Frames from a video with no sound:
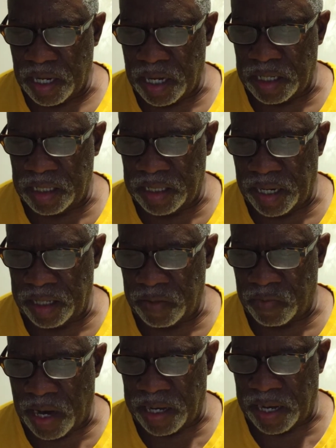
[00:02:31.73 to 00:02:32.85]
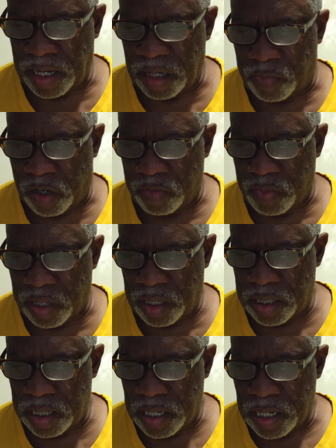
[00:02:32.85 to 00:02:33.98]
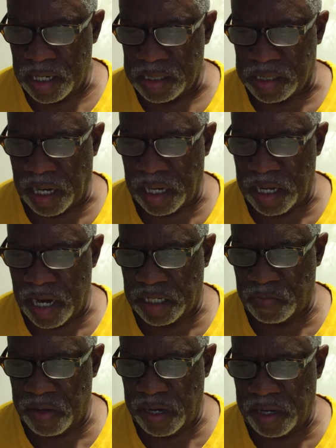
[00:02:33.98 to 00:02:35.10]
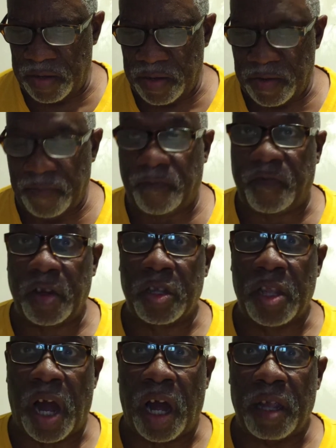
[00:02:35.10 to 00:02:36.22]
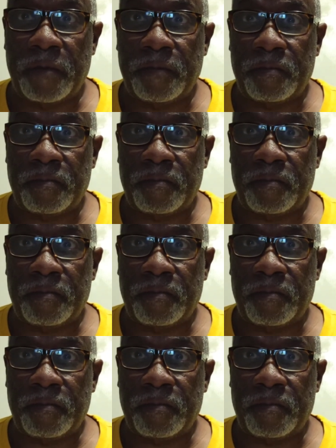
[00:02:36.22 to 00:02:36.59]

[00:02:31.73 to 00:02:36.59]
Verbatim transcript: and he laid his right hand upon me, saying unto me, Fear not.